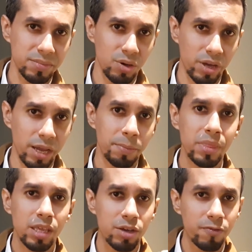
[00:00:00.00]
Okay,
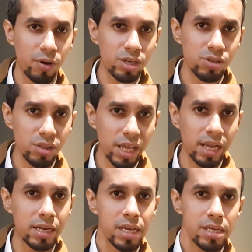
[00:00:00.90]
you focus on
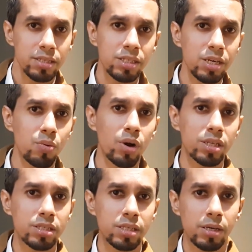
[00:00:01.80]
that, see what
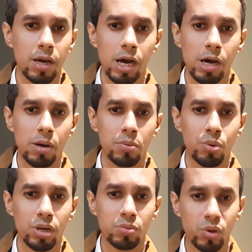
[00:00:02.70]

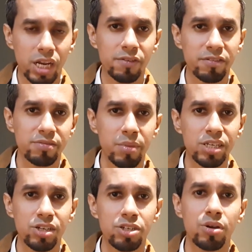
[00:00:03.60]
kind of
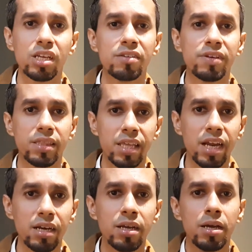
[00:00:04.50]
information you're giving
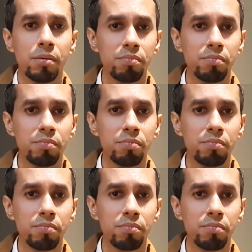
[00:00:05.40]
there,